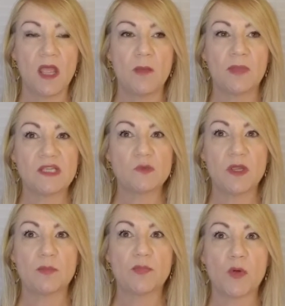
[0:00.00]
But as we
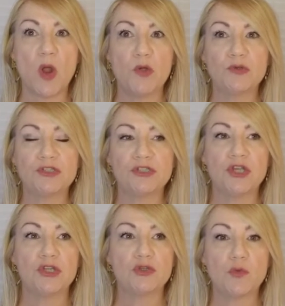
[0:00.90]
approach
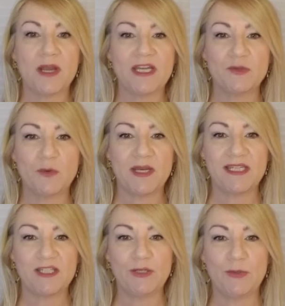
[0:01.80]

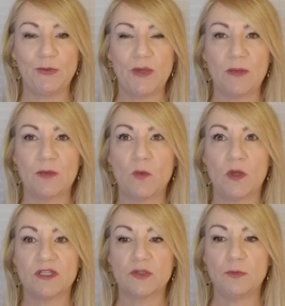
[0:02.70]
2022 and we
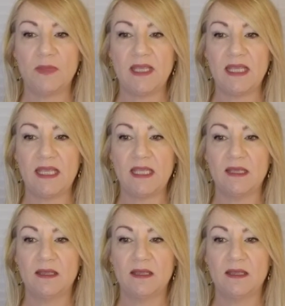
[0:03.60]
want to be